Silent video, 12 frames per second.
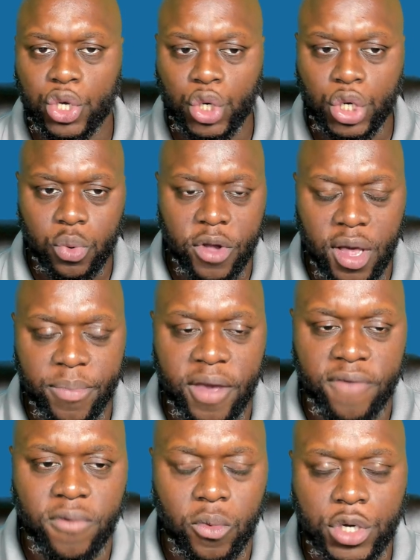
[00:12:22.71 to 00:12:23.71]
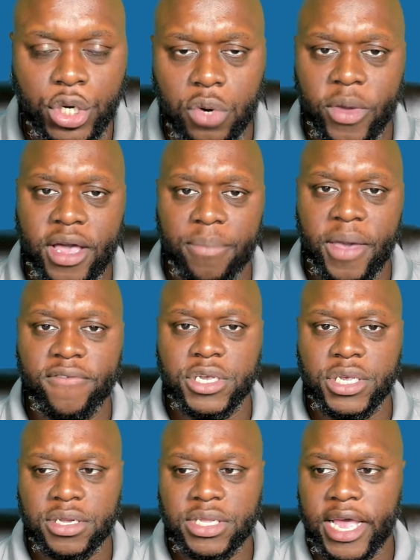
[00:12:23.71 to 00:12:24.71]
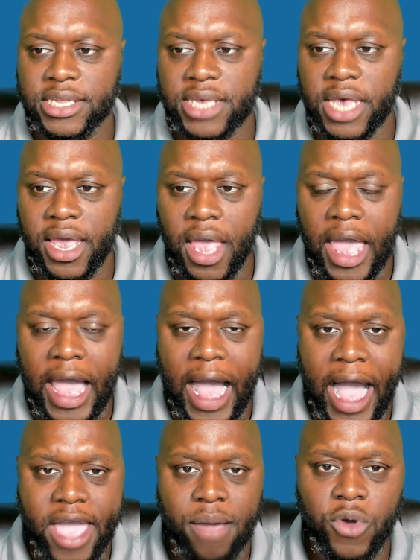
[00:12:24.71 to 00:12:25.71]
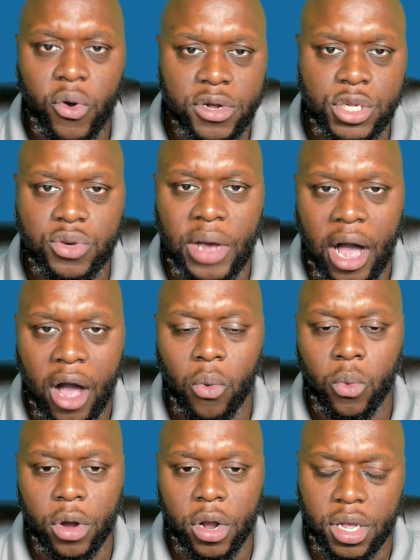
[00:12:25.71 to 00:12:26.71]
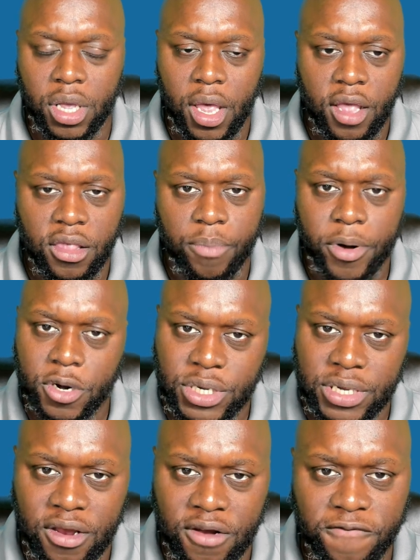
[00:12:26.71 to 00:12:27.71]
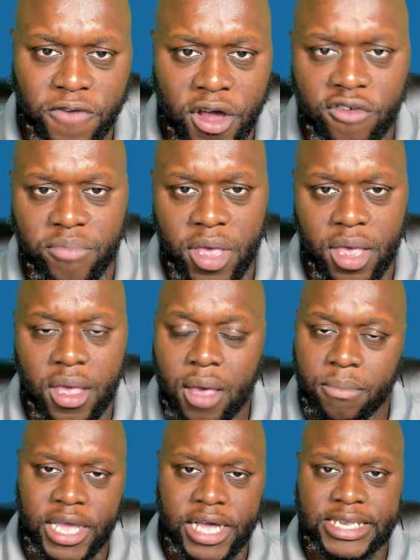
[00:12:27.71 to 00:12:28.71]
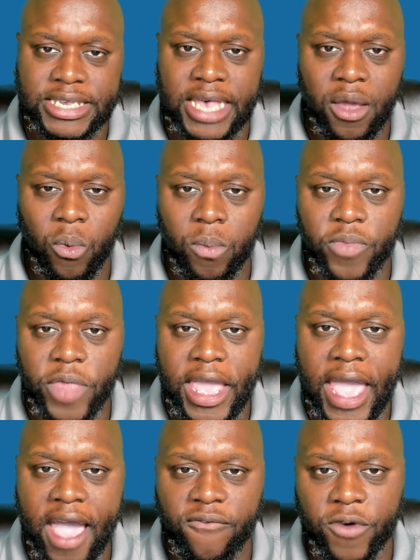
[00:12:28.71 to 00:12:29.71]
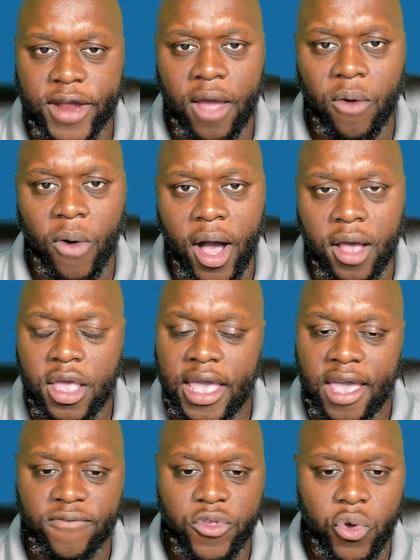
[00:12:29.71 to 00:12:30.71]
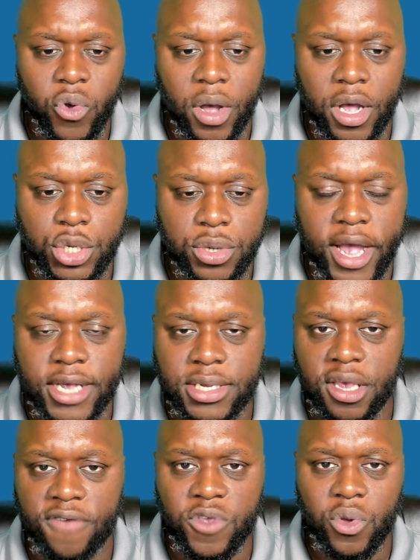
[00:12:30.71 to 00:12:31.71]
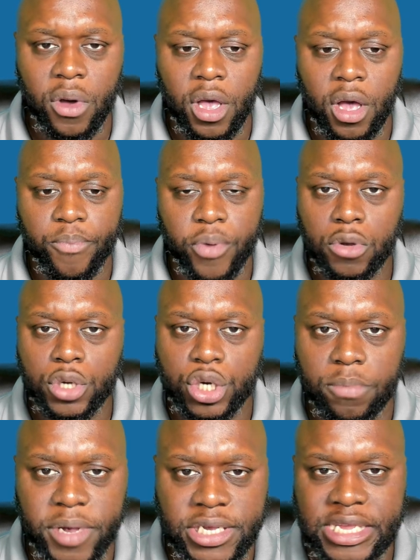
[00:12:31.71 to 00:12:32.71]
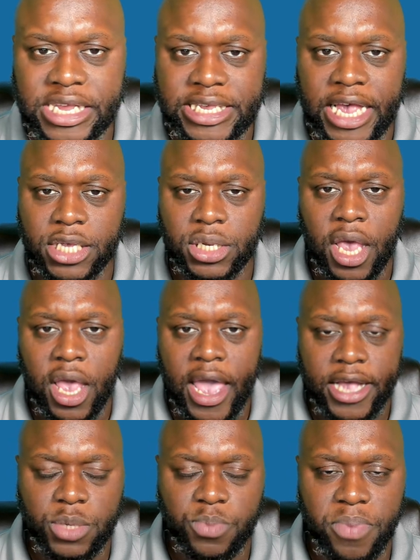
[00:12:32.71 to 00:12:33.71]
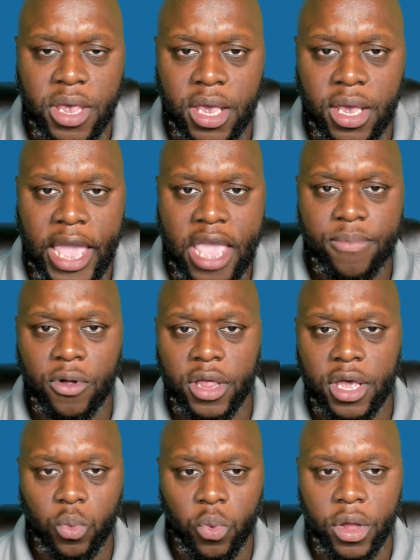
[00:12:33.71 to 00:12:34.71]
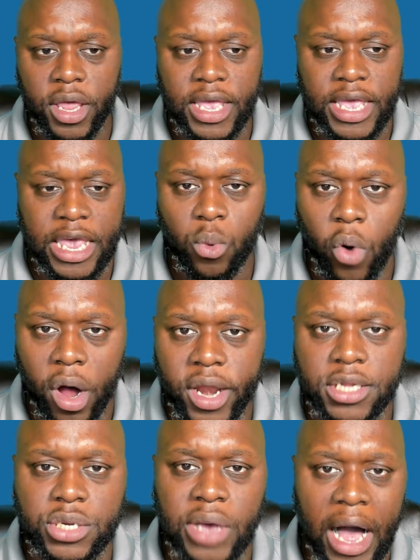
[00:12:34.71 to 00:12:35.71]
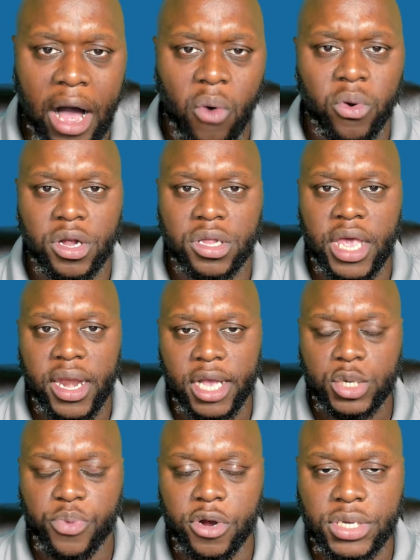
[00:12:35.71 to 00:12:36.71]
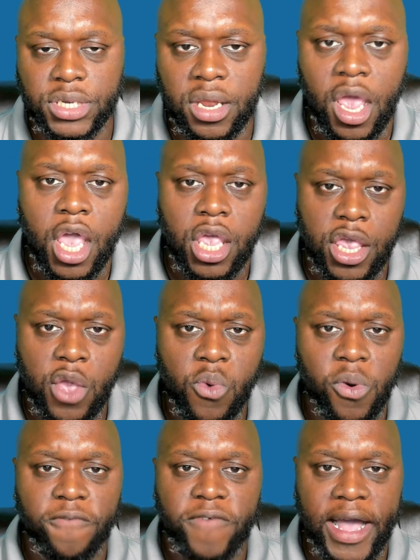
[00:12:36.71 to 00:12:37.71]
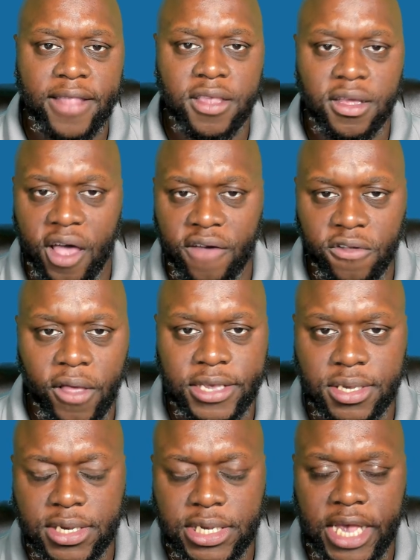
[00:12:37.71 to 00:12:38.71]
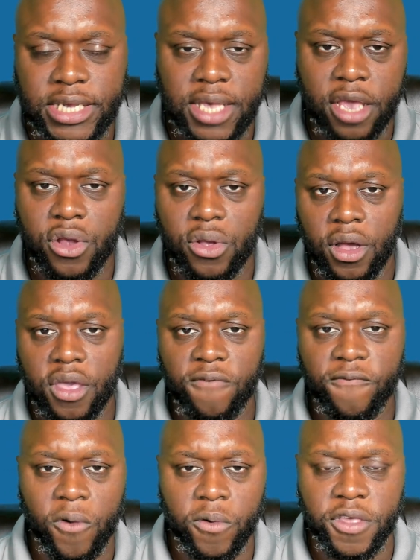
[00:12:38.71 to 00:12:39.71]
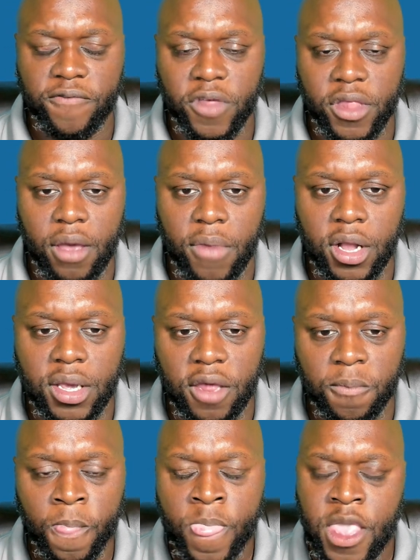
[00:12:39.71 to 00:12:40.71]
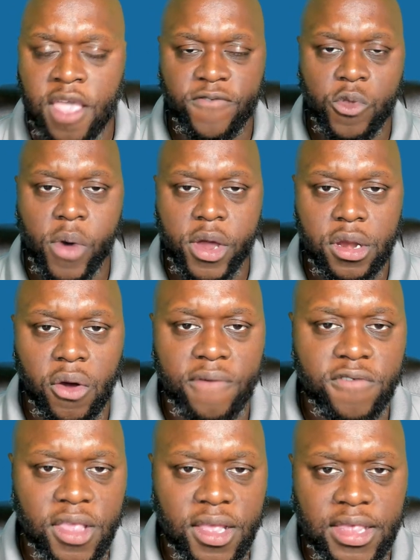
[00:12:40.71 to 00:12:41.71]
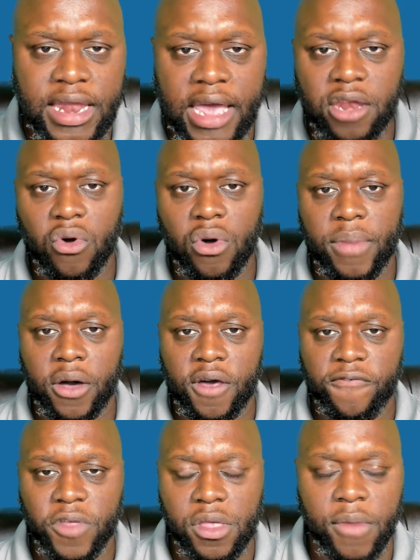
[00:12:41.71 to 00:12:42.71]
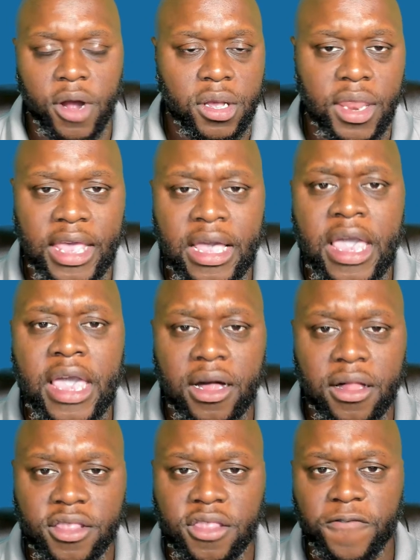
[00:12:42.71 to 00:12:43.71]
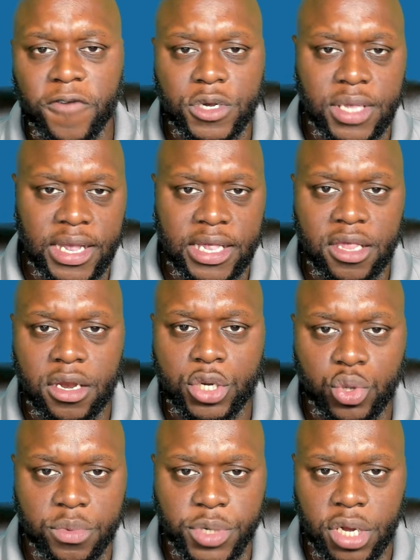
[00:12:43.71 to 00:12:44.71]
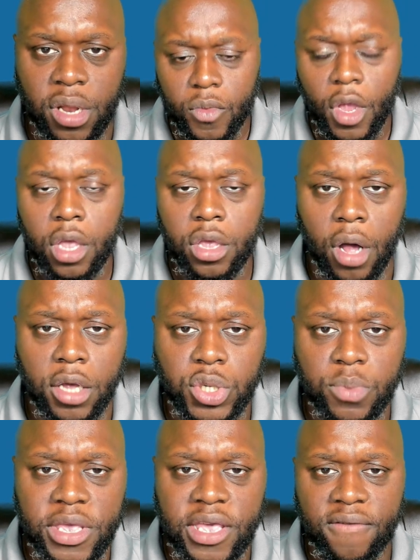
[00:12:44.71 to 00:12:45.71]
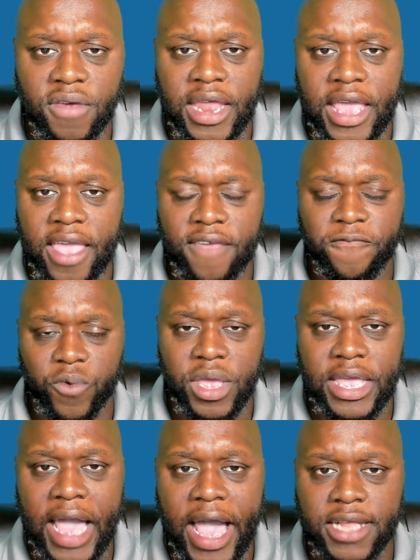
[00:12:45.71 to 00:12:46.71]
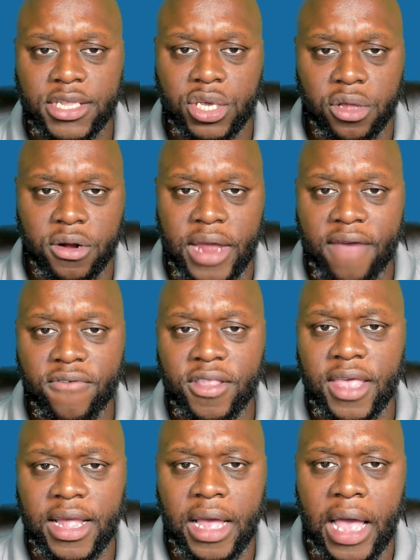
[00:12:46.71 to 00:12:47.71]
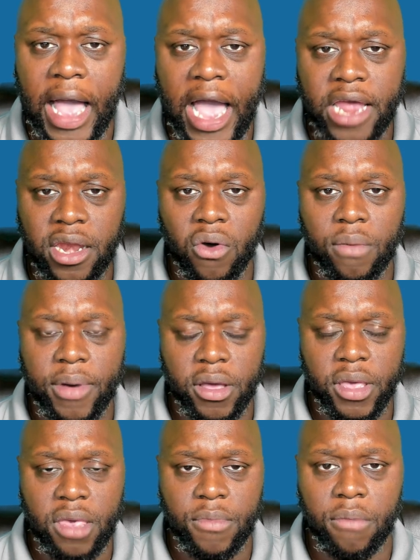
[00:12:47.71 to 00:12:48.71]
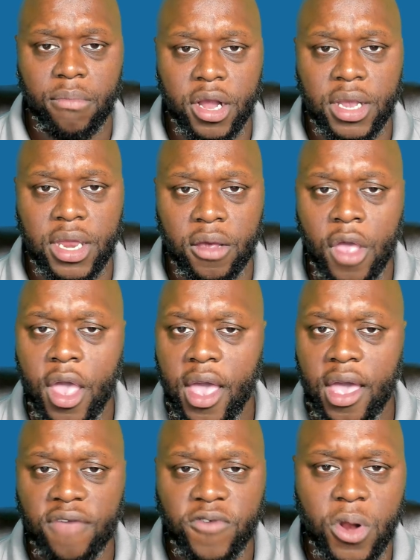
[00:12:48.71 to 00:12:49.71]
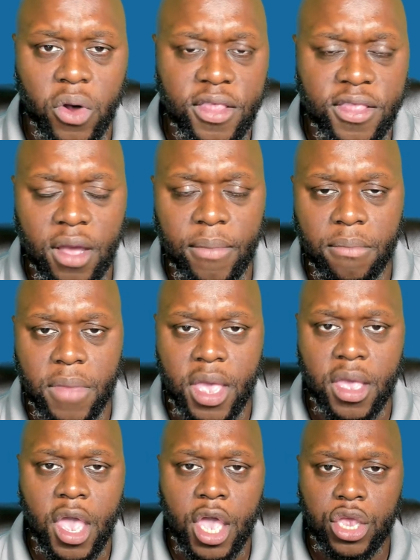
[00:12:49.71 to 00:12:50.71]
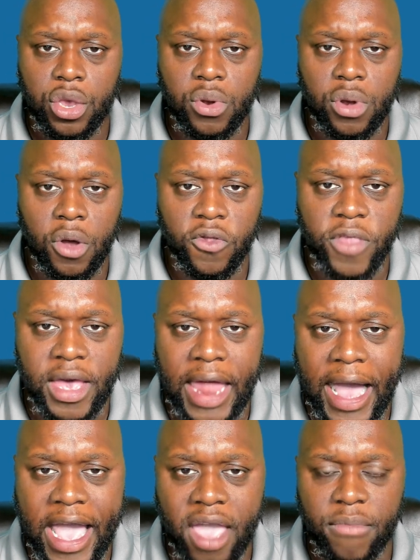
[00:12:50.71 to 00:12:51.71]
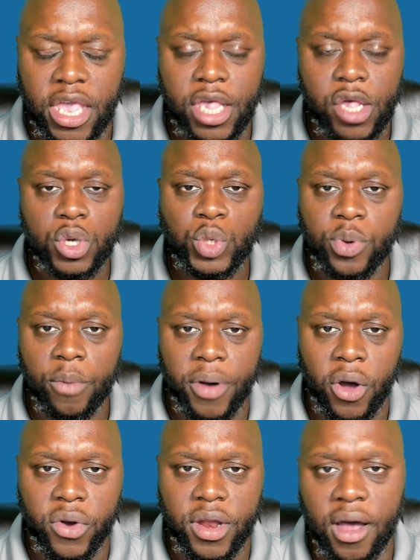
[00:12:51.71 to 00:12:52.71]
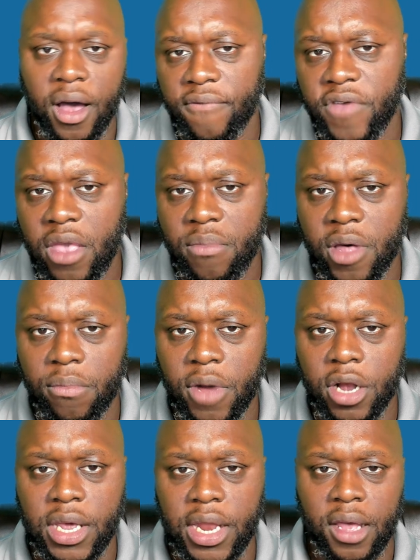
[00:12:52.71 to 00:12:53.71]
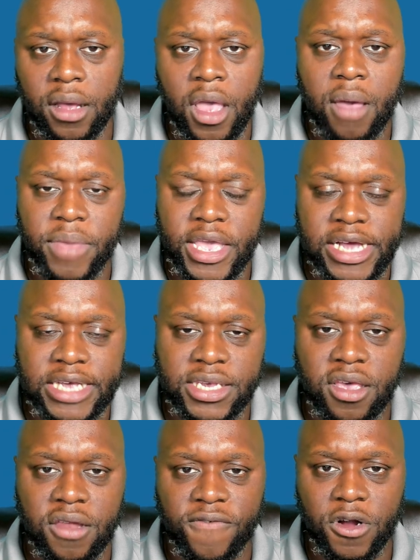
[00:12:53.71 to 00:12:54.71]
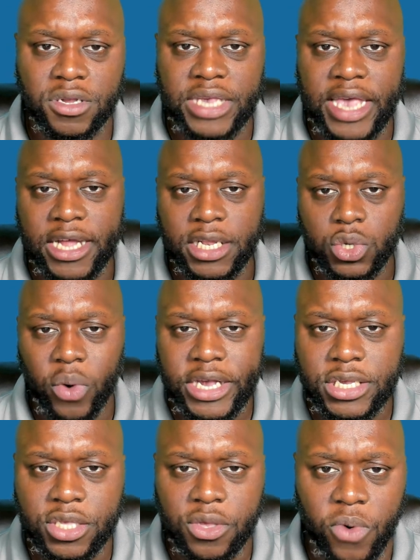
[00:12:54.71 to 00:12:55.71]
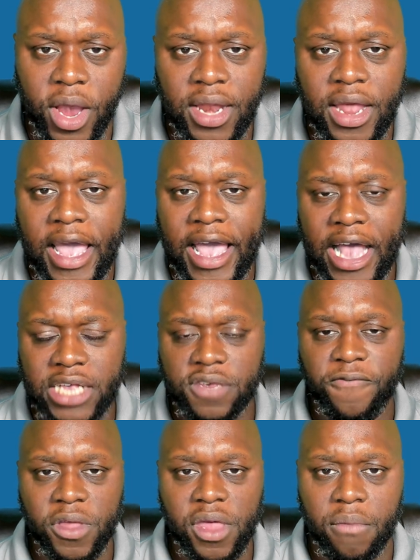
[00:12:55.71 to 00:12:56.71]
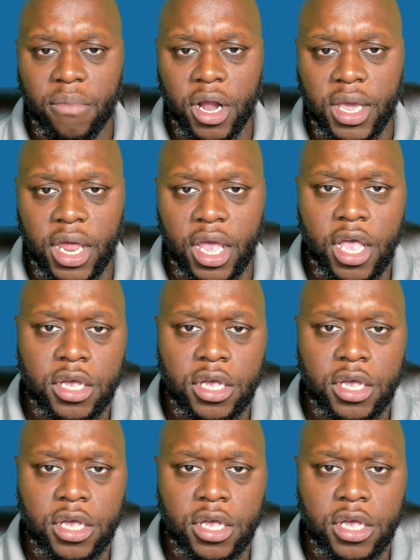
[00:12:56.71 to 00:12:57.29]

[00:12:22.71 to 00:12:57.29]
You should work up. Every, we should wake up every single day and say, "I am going to outwork." the person in front of me because they they have what I want. If you address, if you approach your business as as being able and willing and wanting to outwork that next person, you will find the level of success that you're looking for with affiliate marketing. If you want to know everything that I know about affiliate marketing, click the first link in the description. You'll also be given a free guide to learn everything I know about email marketing. If you know anything about me, you know that I am a huge proponent of email marketing because it converts at twice the rate as affiliate marketing marketing.